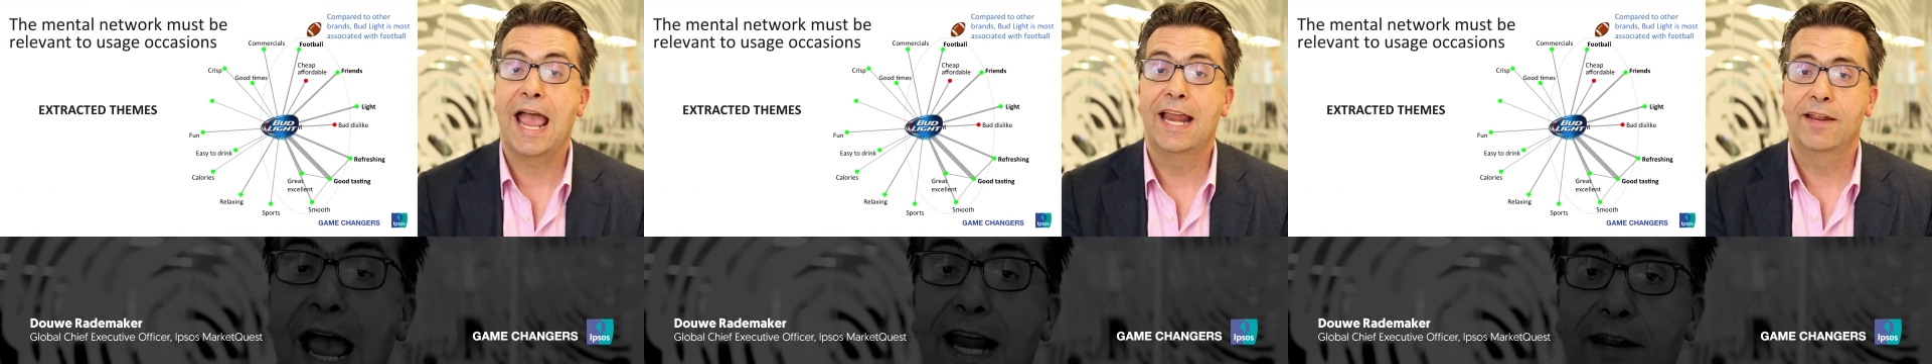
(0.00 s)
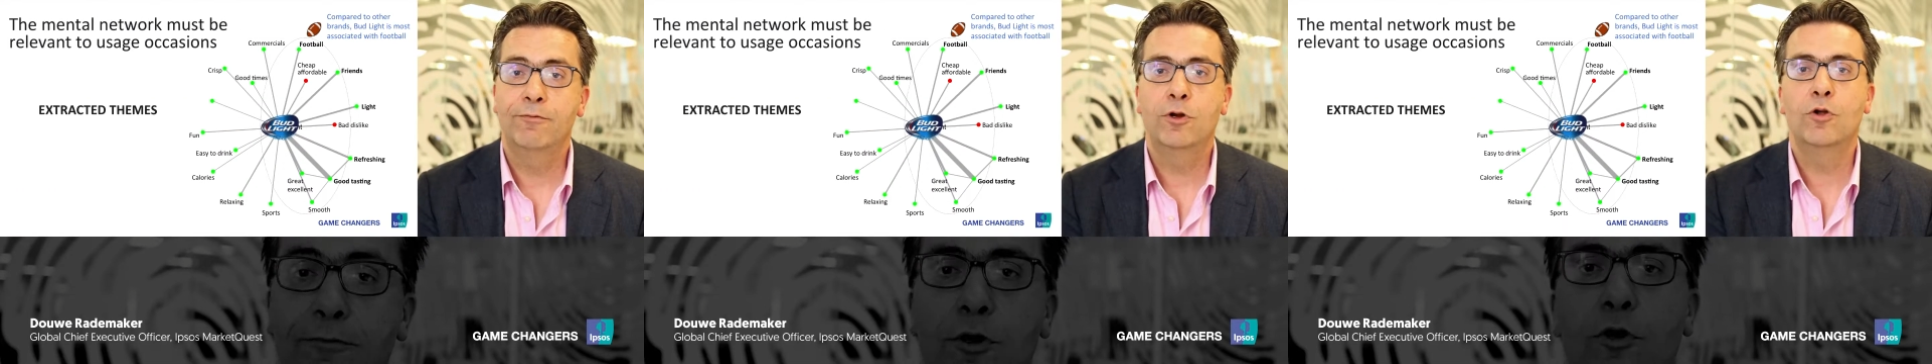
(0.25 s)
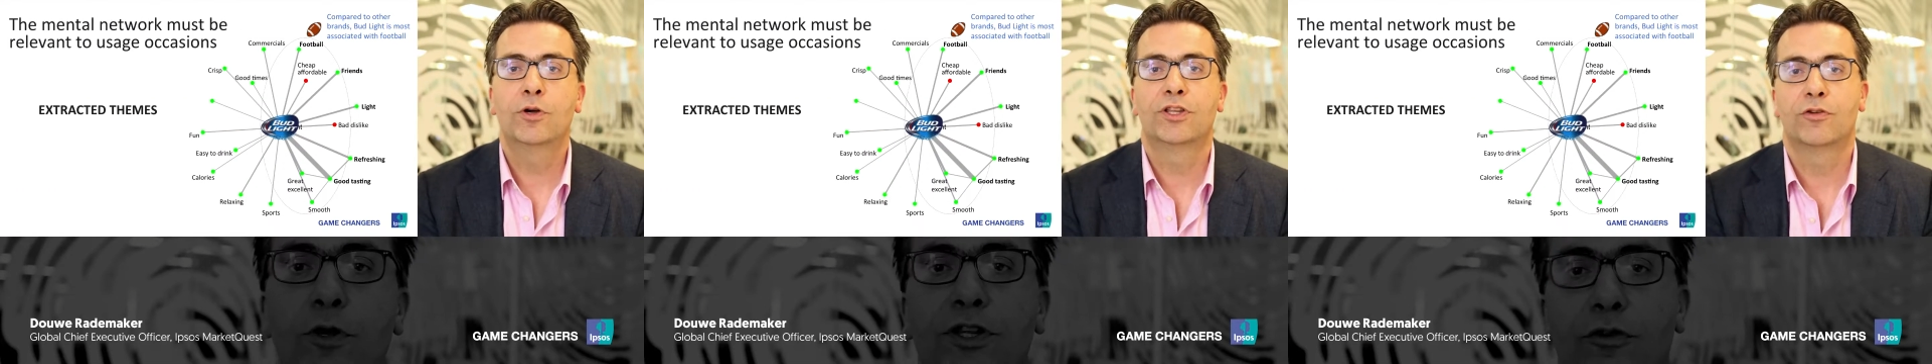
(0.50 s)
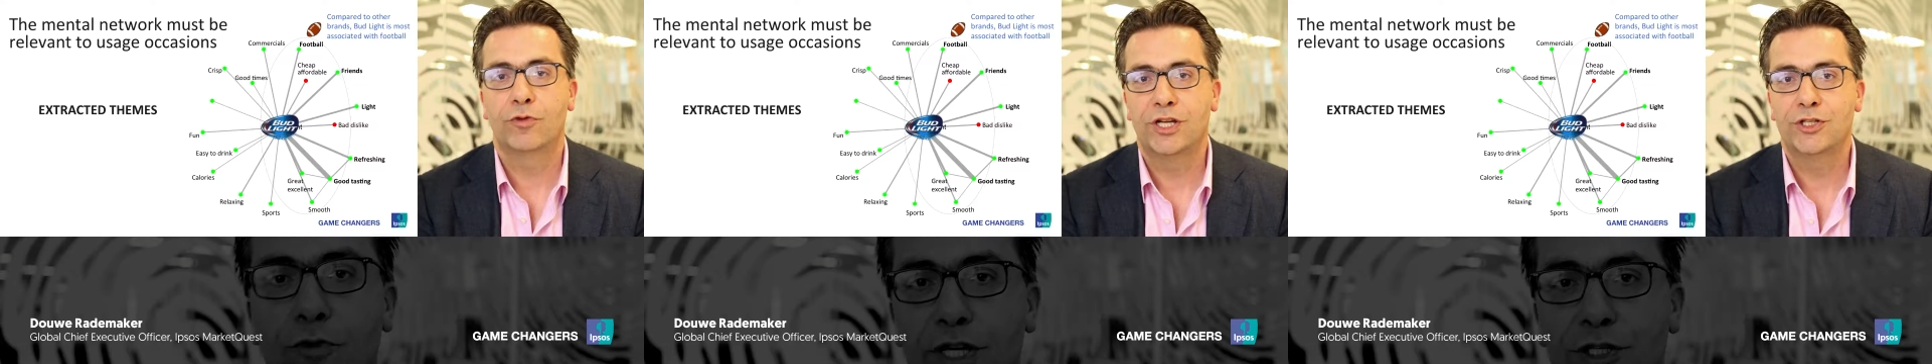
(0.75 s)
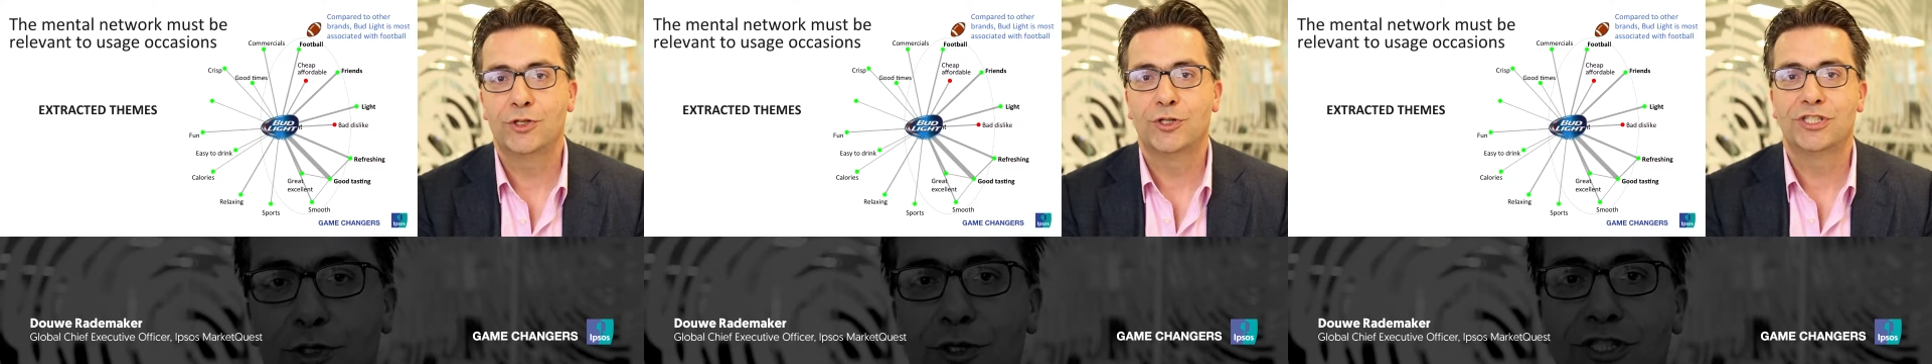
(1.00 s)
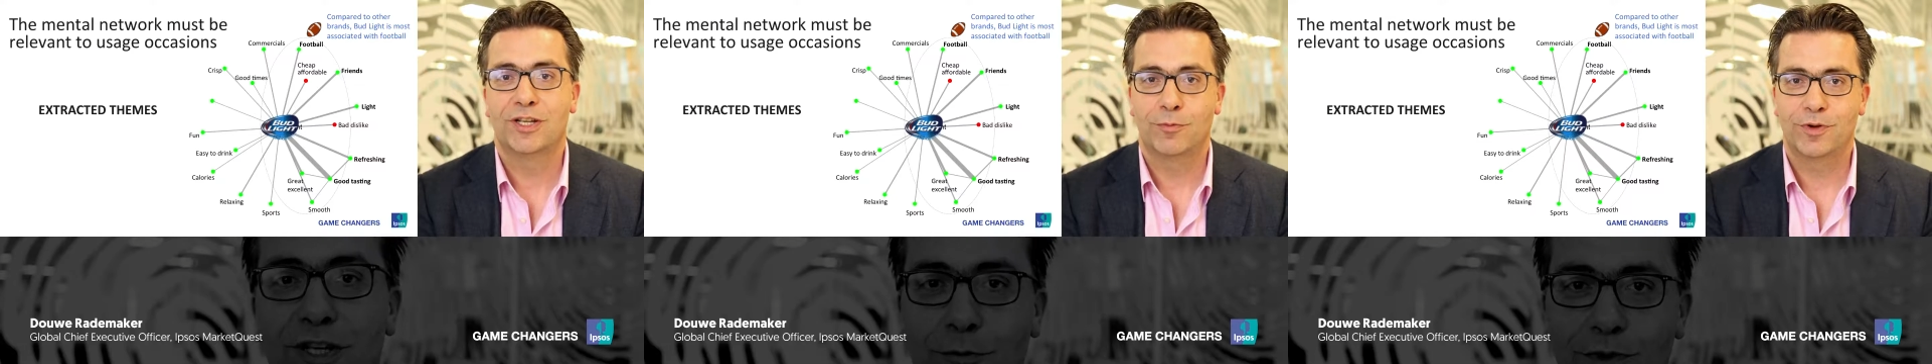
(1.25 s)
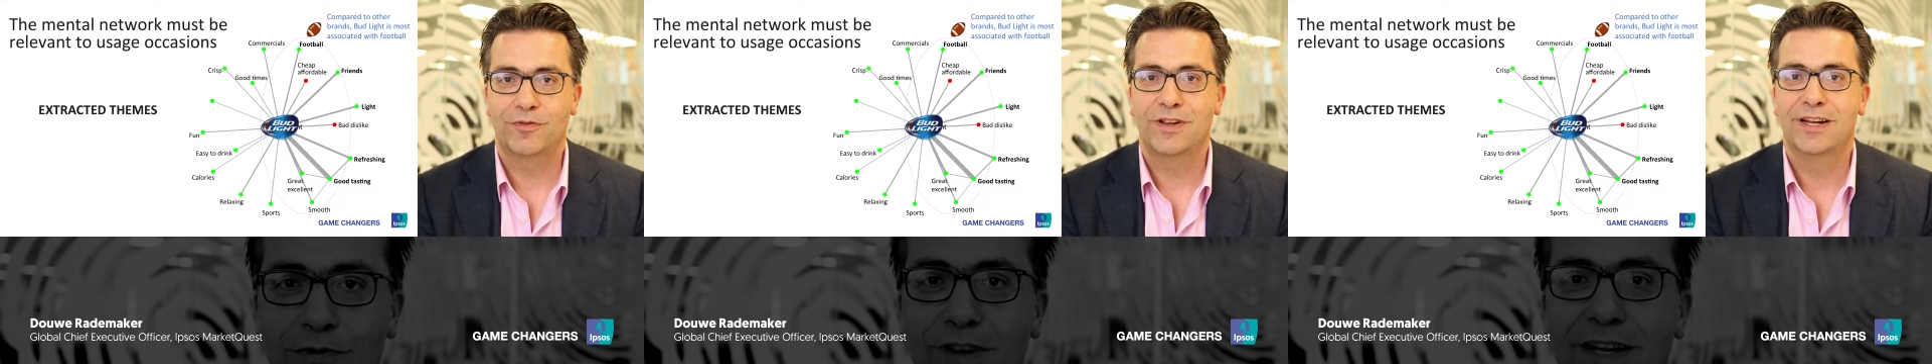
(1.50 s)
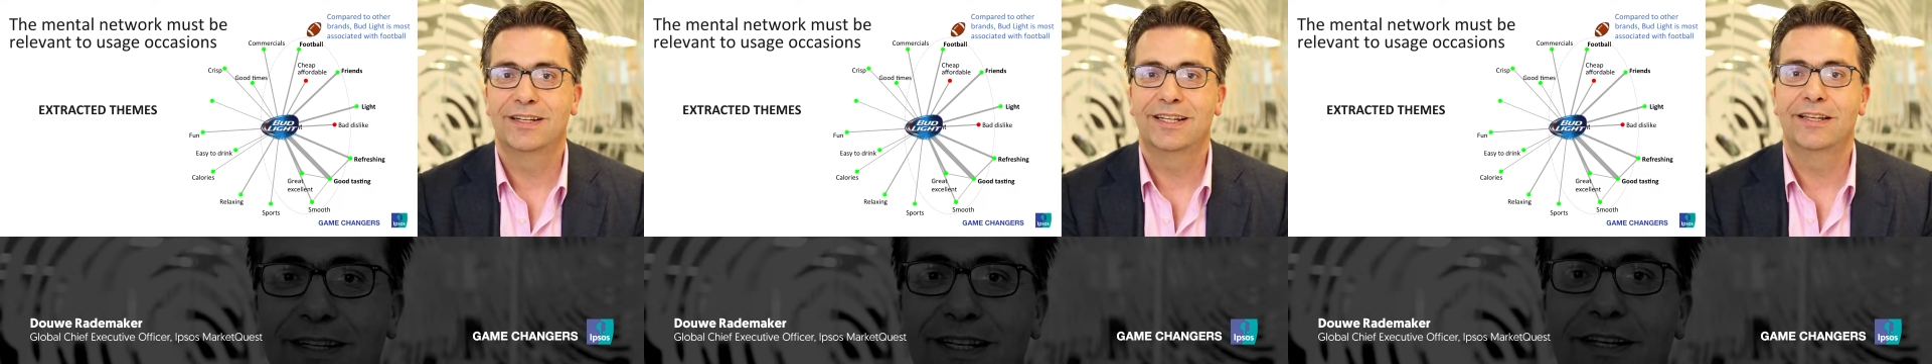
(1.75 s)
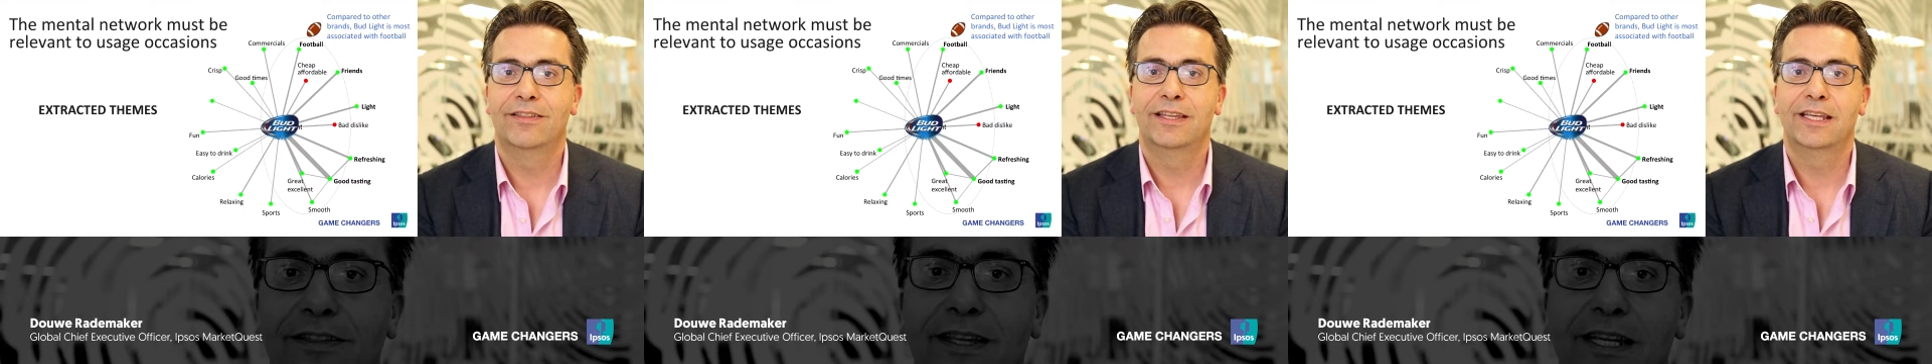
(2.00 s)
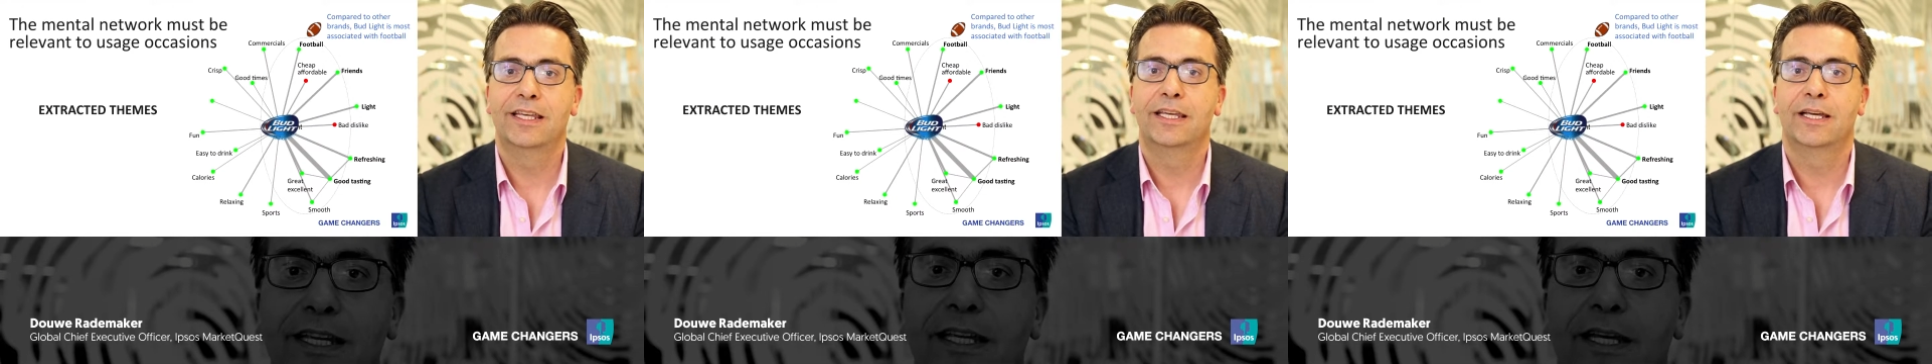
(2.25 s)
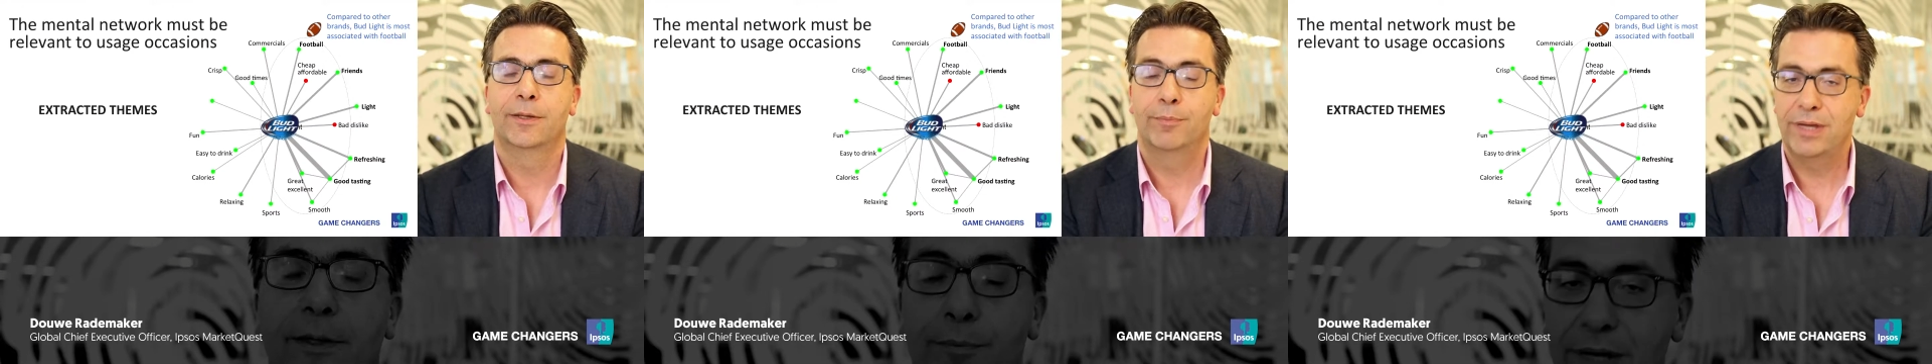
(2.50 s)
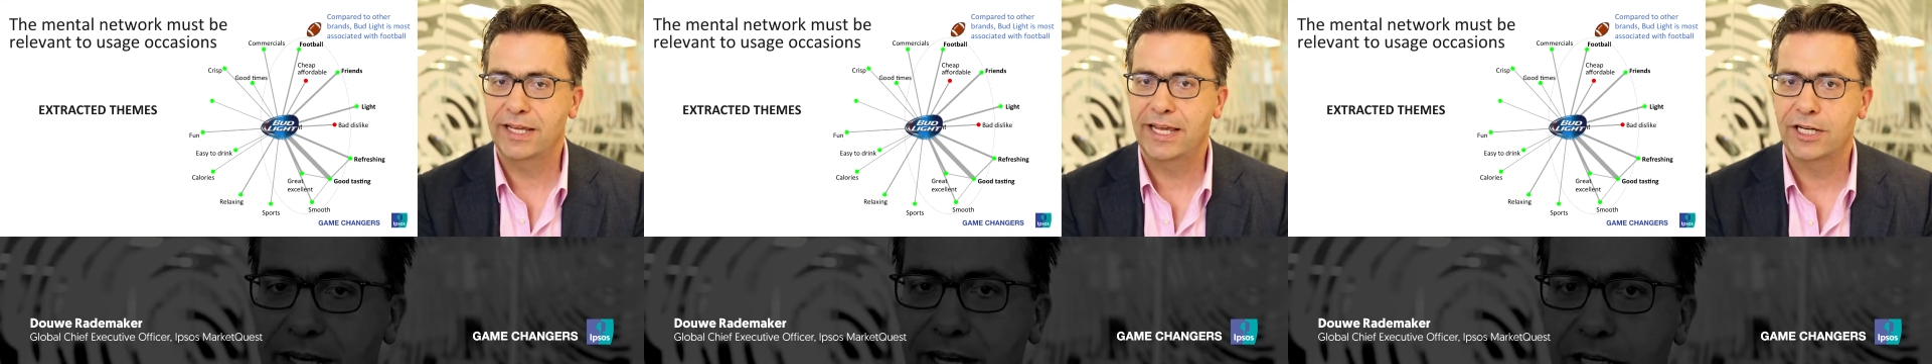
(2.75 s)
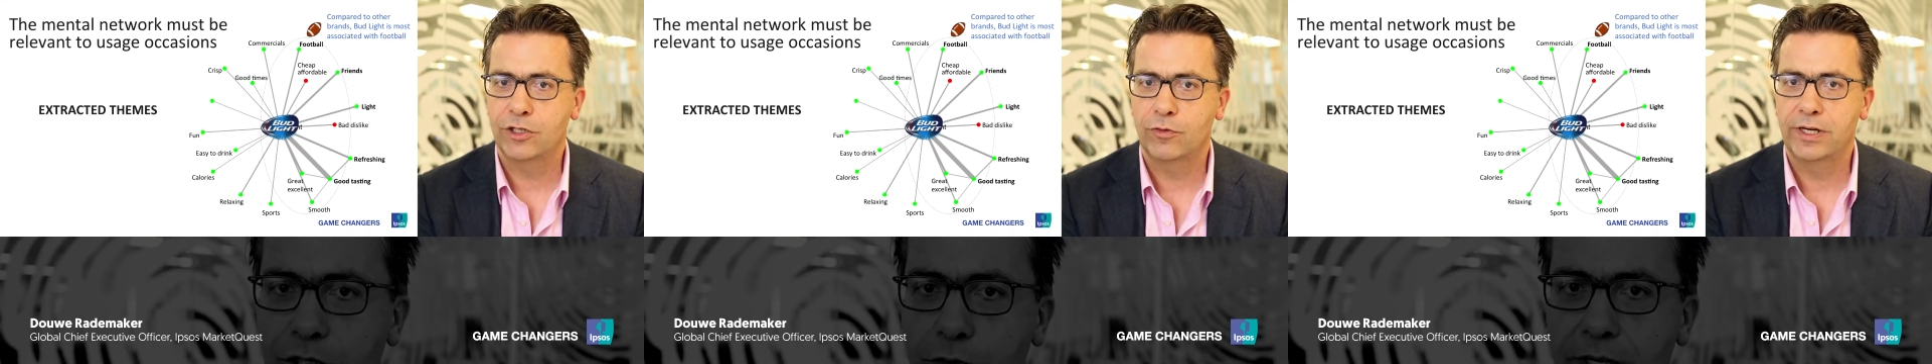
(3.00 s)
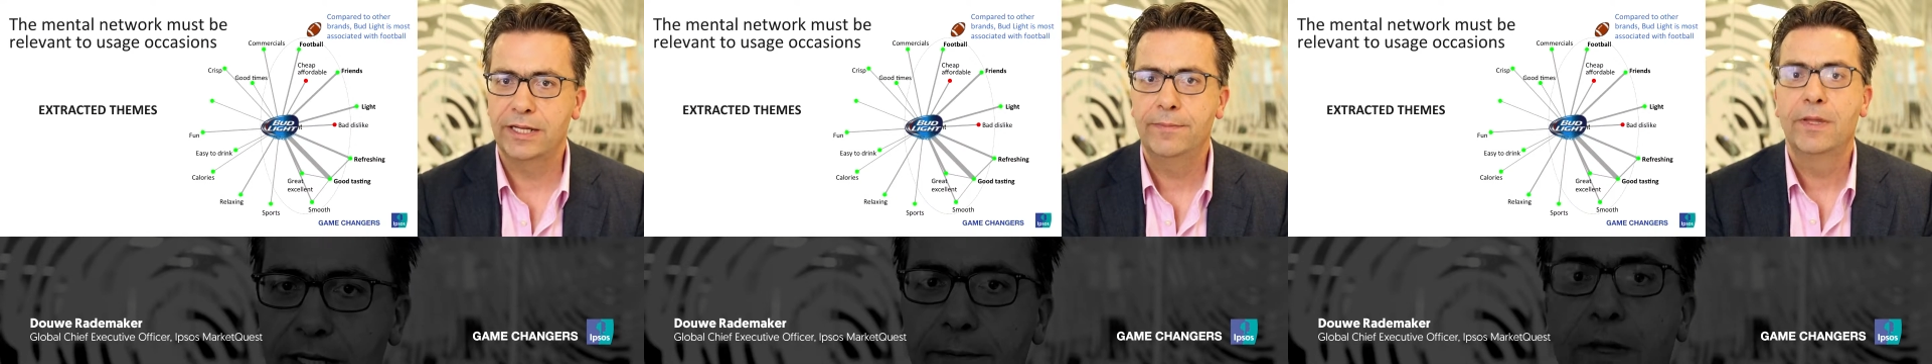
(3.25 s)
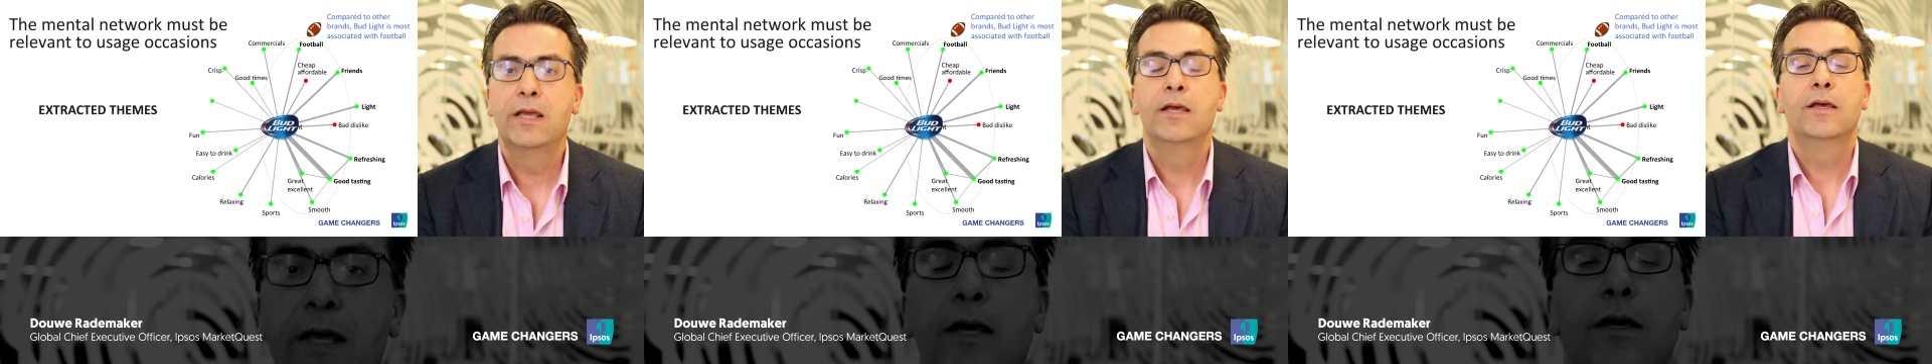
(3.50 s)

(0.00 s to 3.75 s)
And if you look at the research that we've done in the beer category,